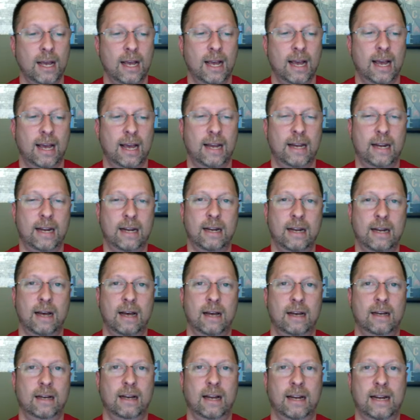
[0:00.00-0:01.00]
And then
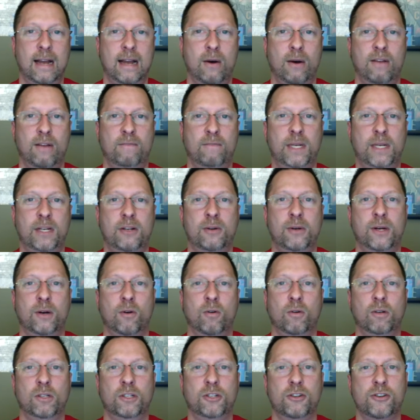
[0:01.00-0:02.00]
now I've been doing
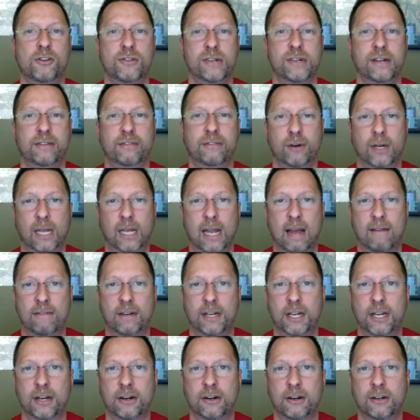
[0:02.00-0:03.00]
oral surgery for 11
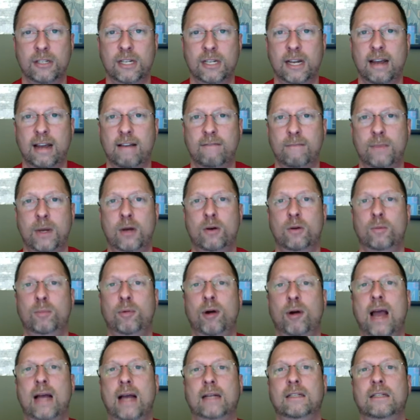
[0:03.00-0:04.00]
years. I have my own
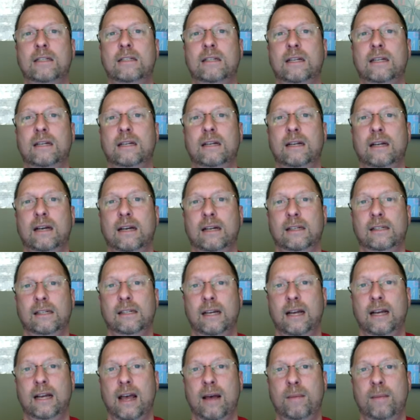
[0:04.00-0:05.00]
practice, and
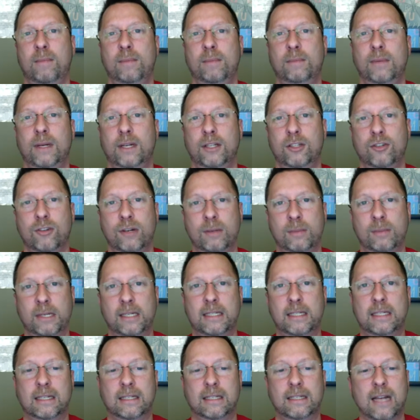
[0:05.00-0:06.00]
am extremely
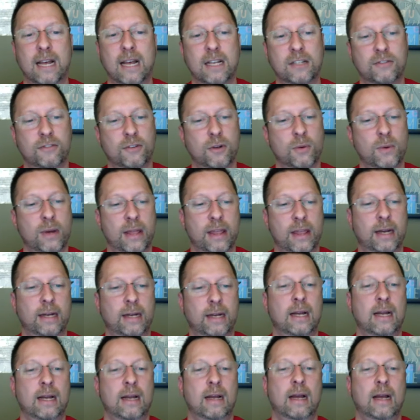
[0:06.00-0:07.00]
successful with it.
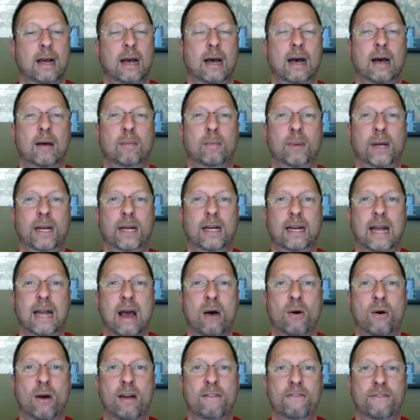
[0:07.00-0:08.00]
But
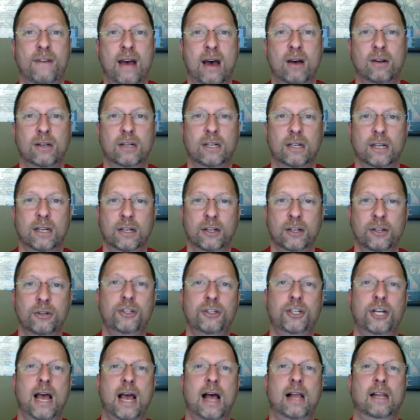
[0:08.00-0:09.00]
now I've found a new
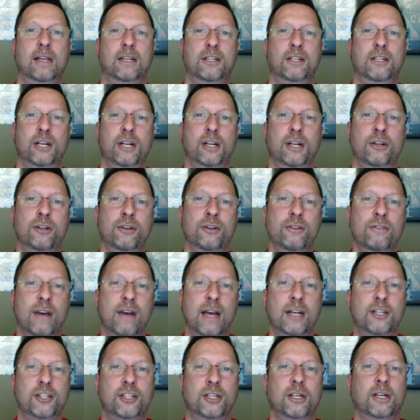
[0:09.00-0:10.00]
challenge and a new
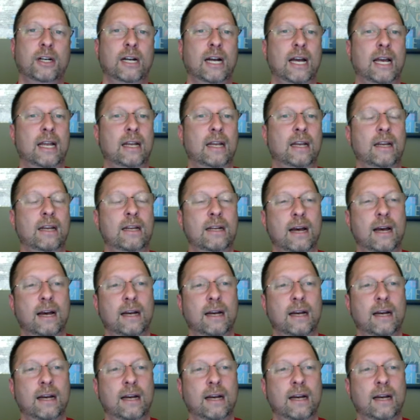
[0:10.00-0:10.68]
venture, and